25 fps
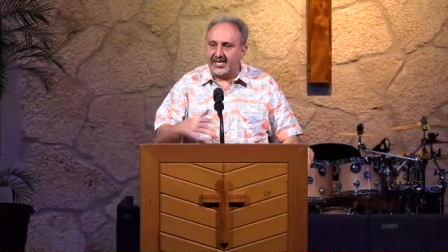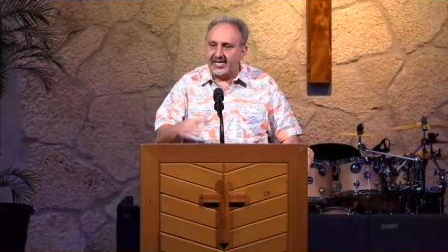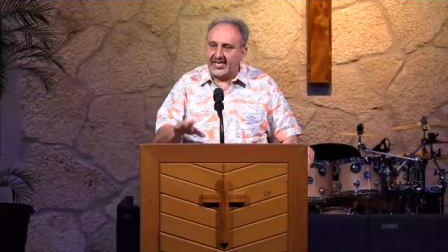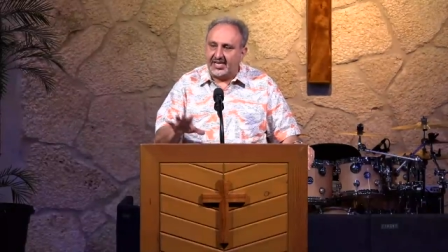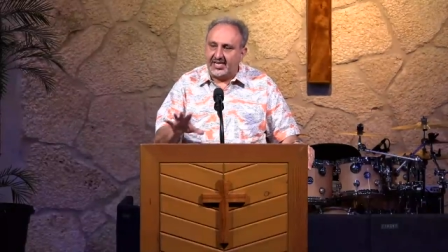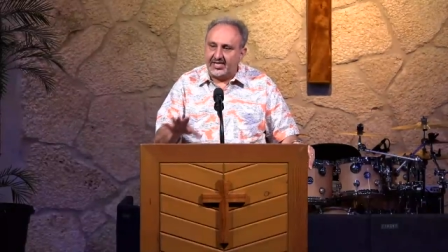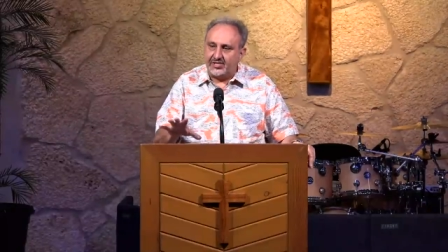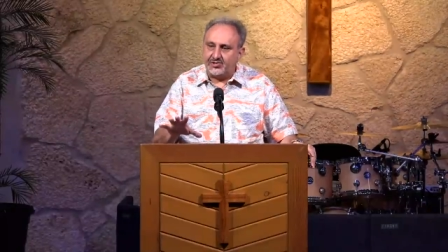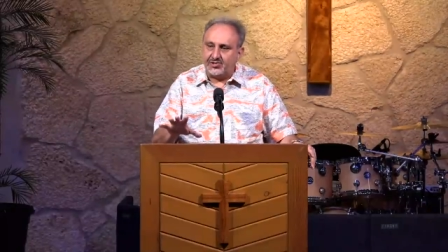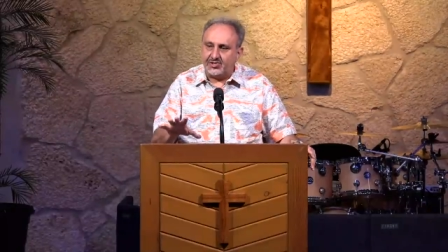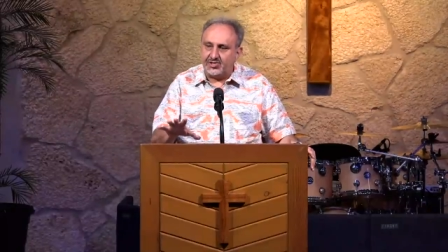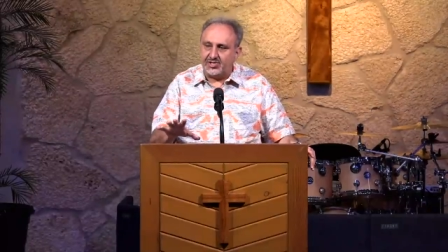
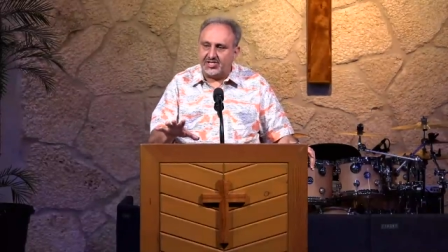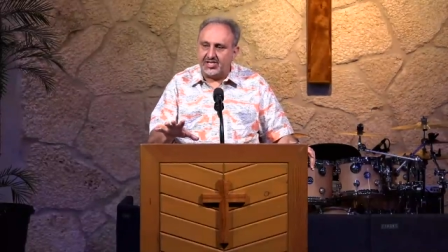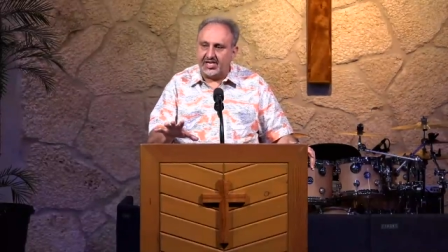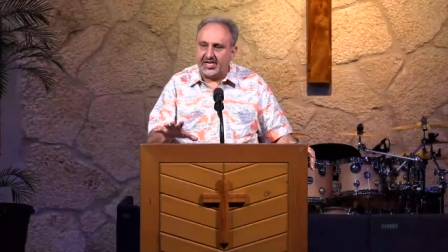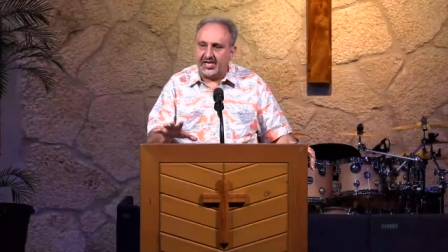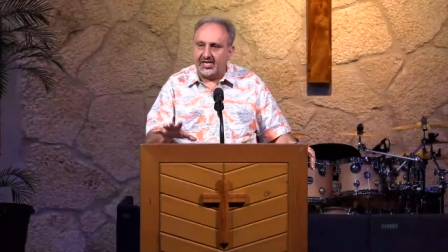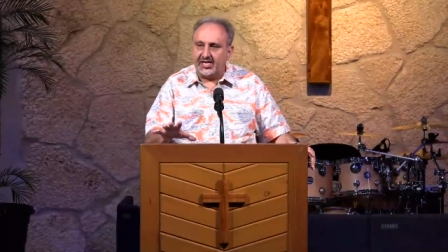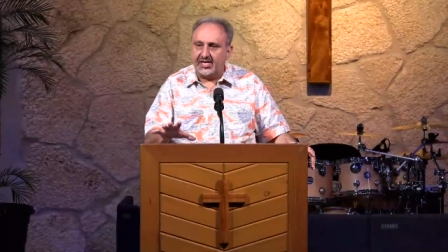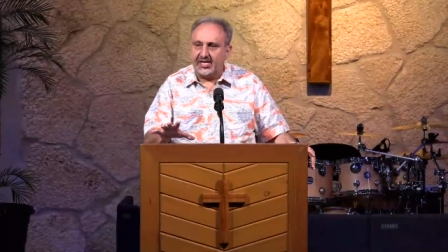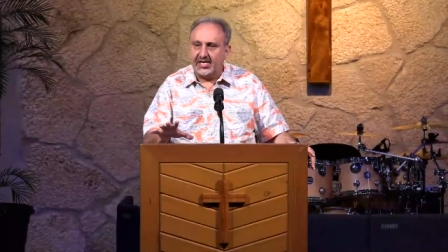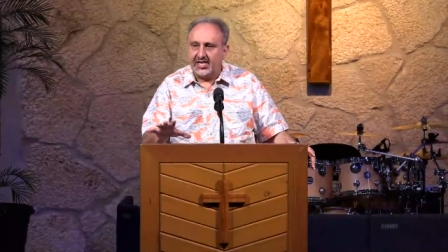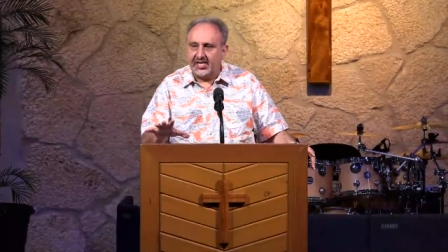And
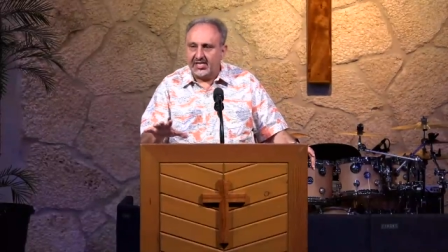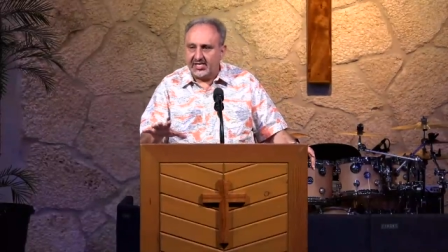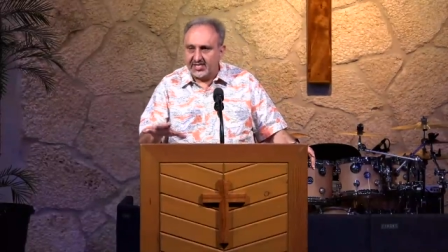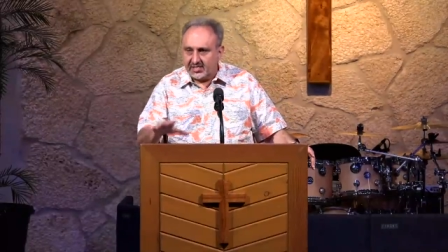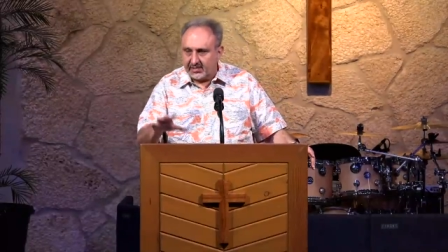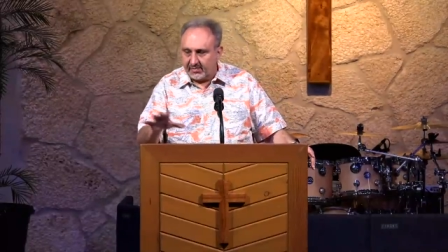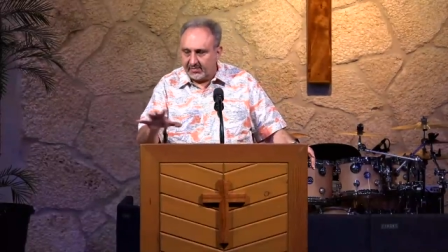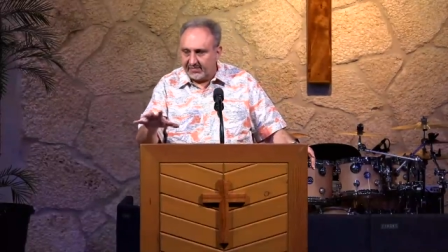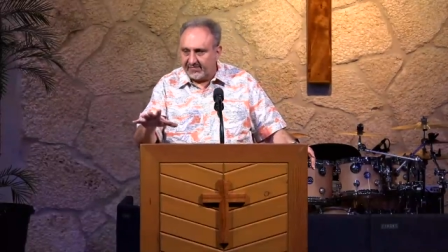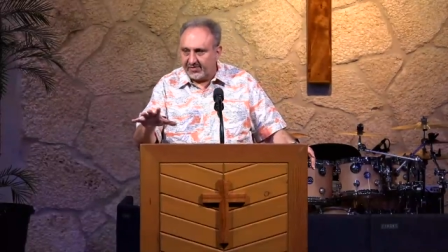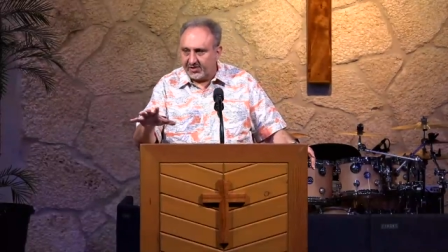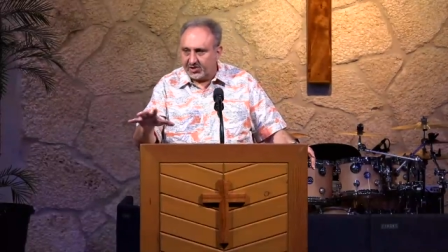interesting,
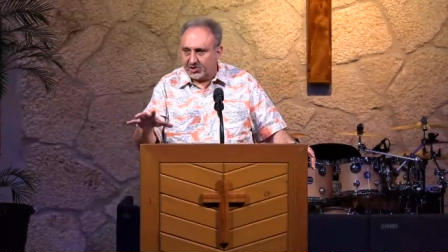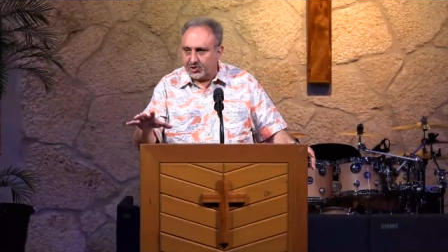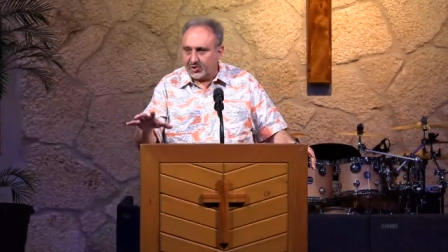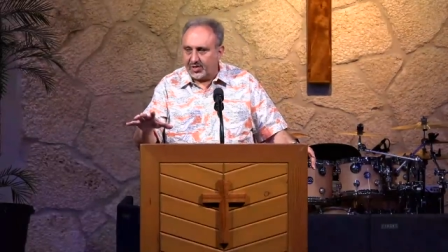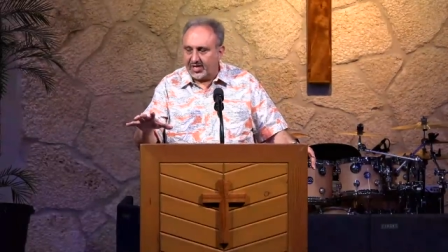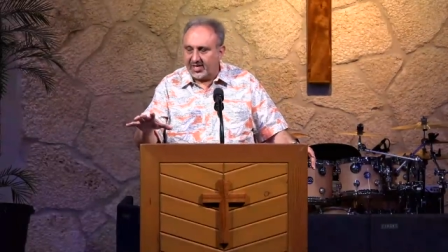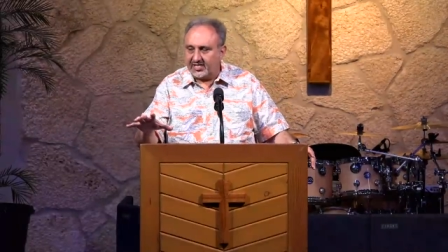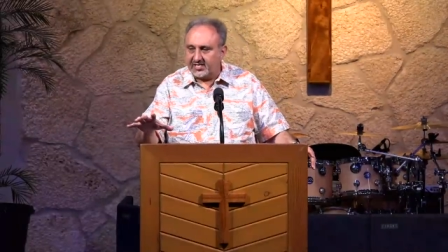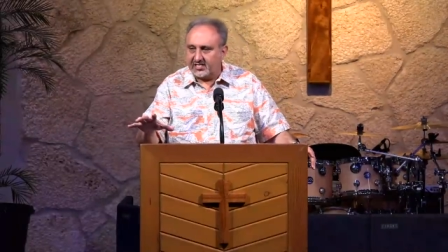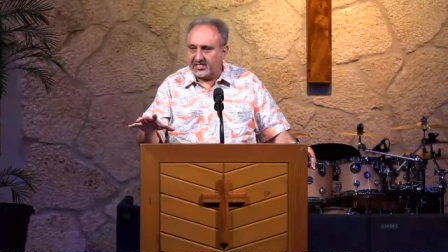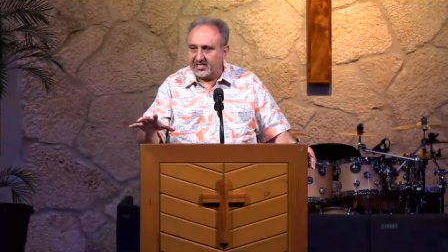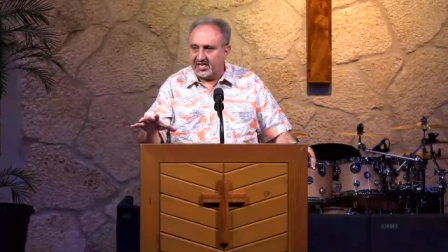some of your
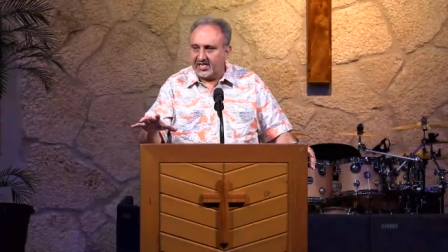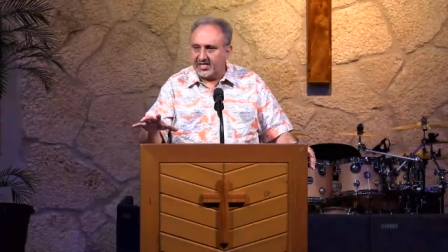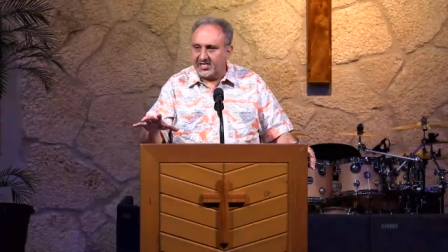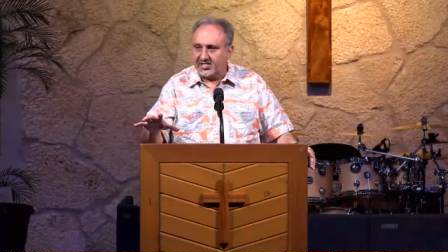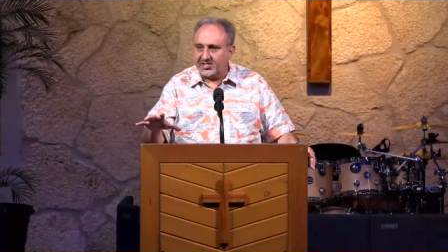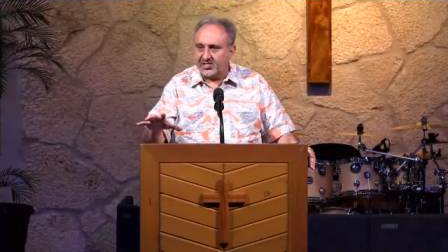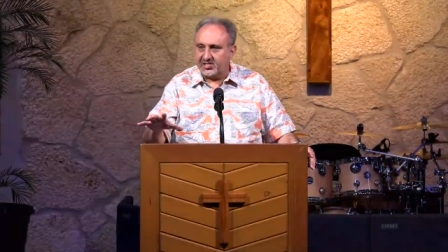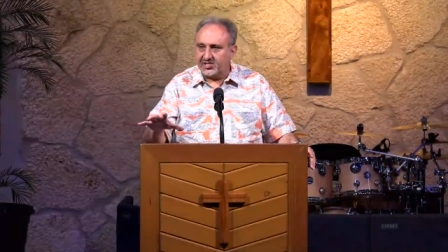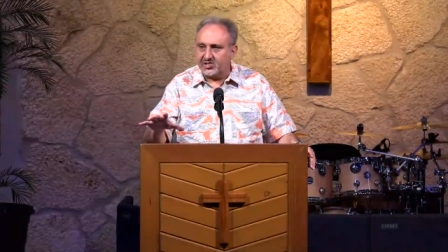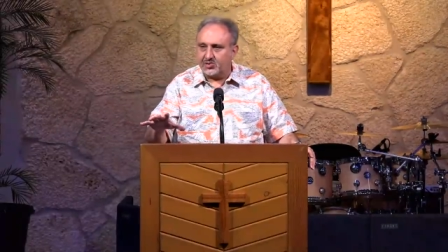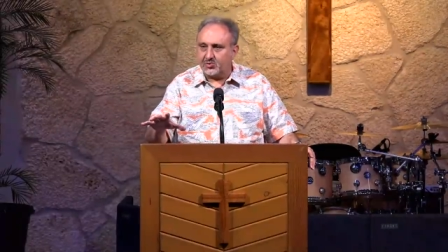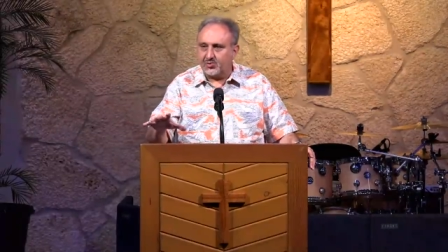
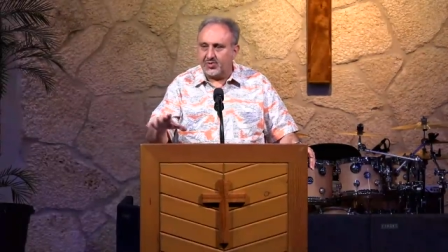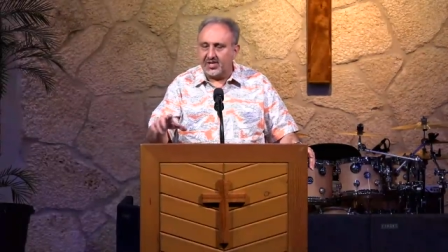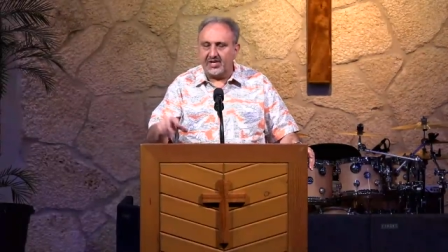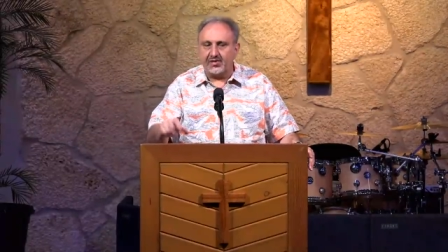translations